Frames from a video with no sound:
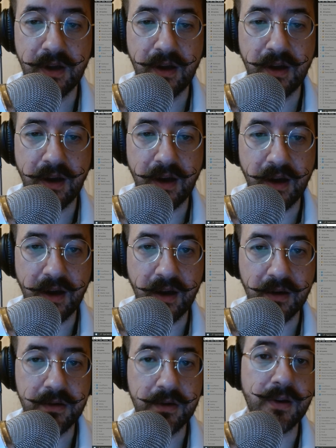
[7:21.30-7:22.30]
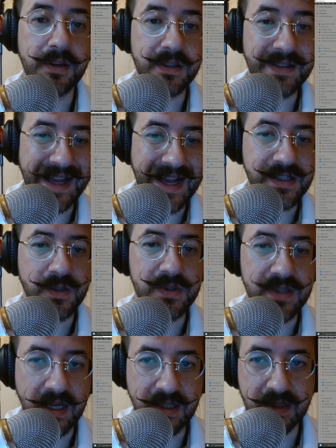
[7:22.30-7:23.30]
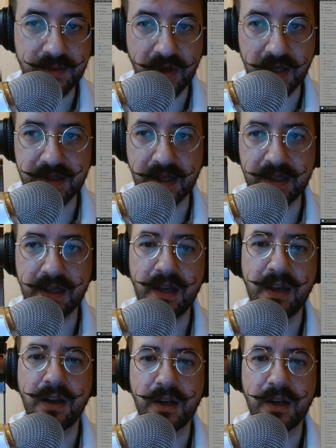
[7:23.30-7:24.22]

or you create the task, you assign it to the project, you're